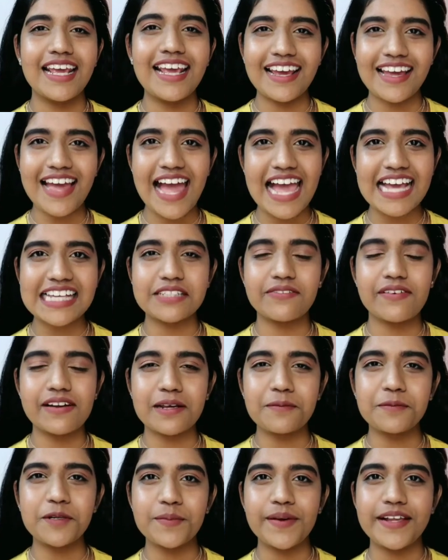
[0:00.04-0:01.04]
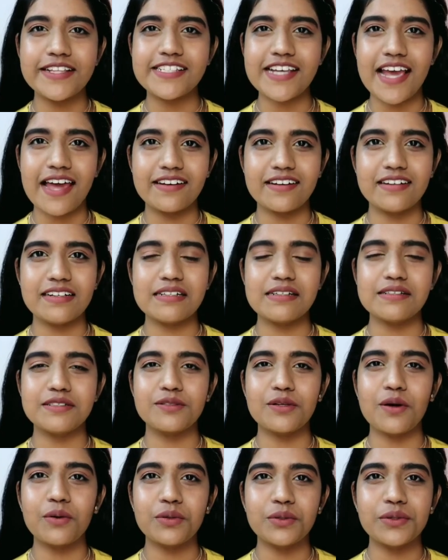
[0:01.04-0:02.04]
Hey guys, welcome to my channel.
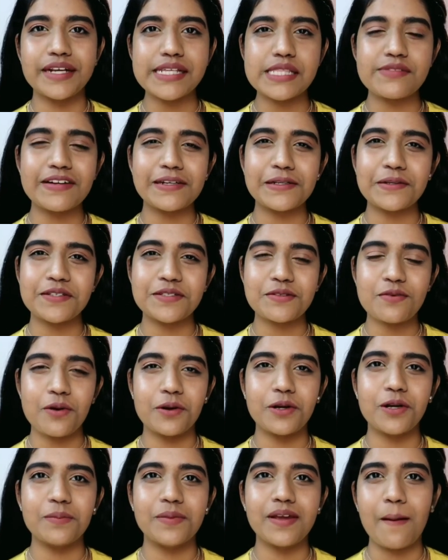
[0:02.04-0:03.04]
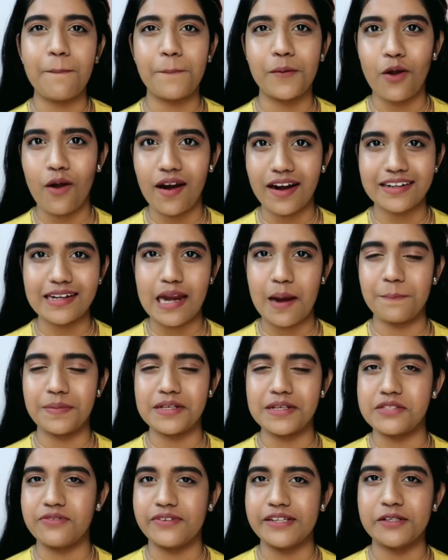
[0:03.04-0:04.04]
So today's video is going to be a product
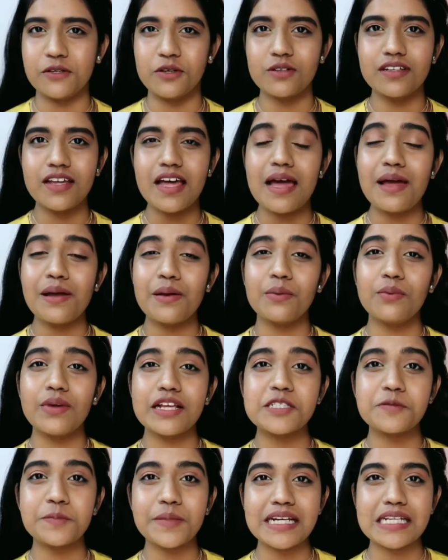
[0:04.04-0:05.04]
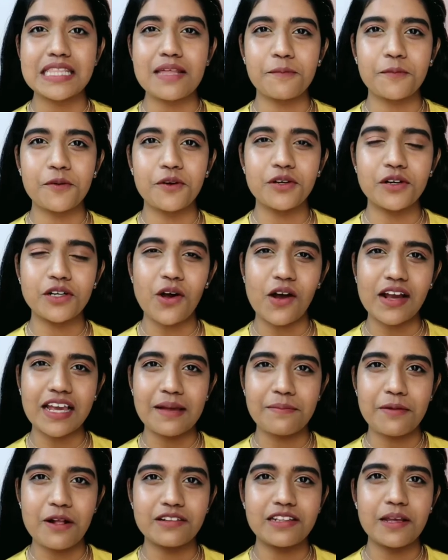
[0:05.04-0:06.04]
empties video, which means I'm going to
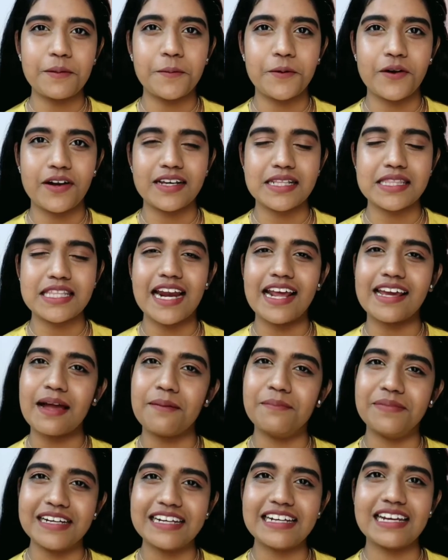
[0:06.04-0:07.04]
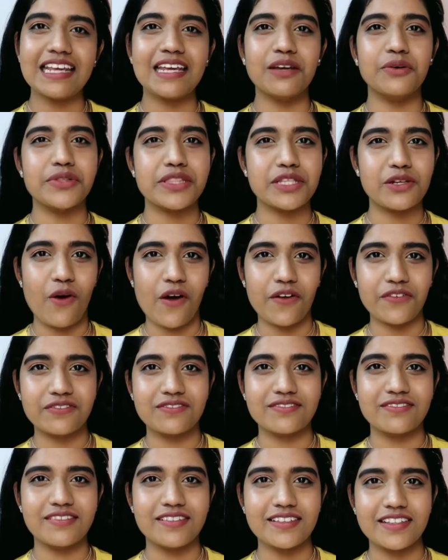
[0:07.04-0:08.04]
talk about the products that I completely used off.
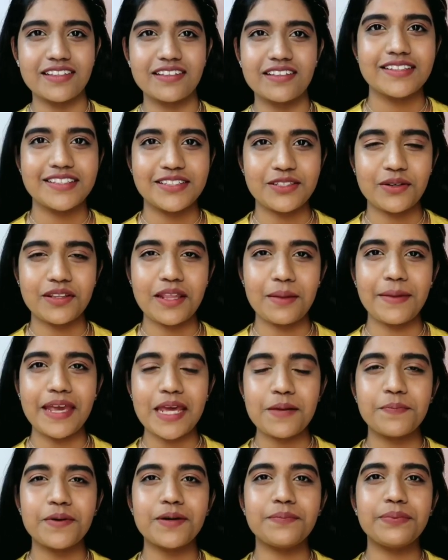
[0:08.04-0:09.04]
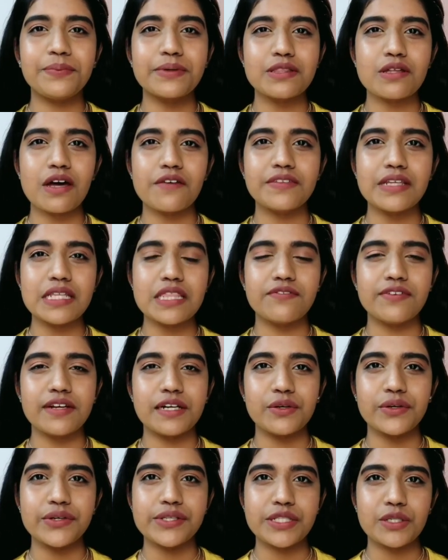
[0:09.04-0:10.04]
So the main purpose of this
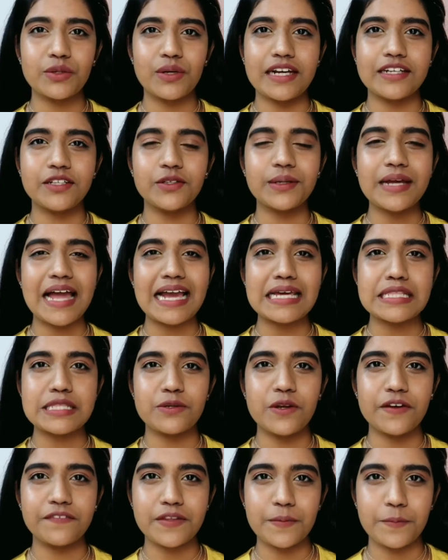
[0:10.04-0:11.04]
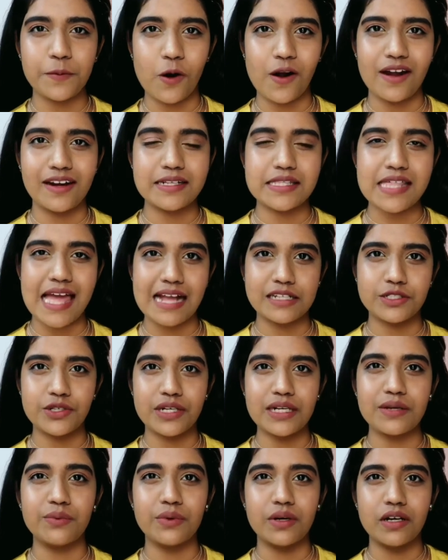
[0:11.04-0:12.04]
video is to let you guys know if the products
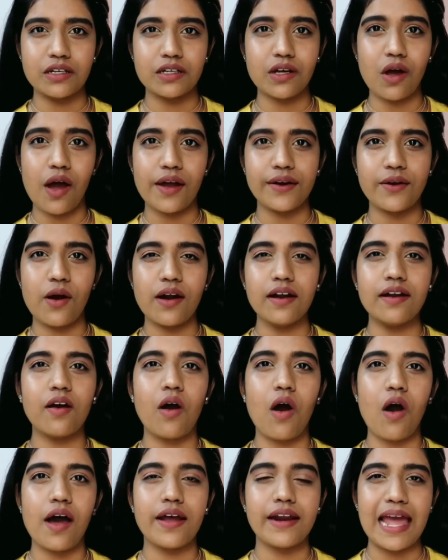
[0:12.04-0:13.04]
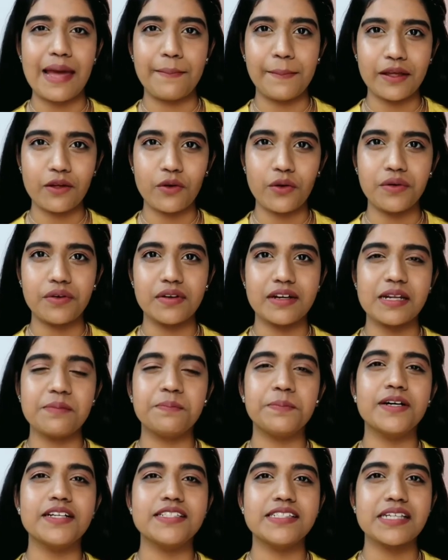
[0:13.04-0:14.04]
actually work or not, or am I going to
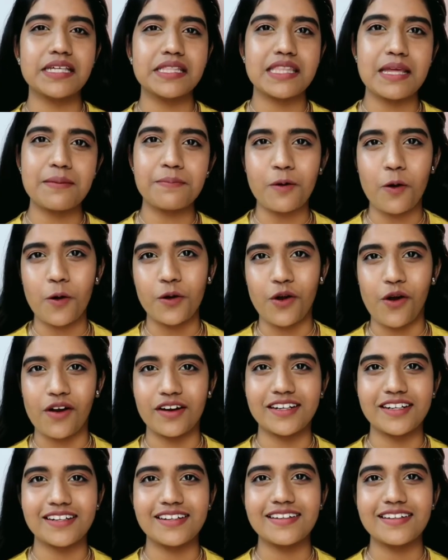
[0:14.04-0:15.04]
repurchase them or not.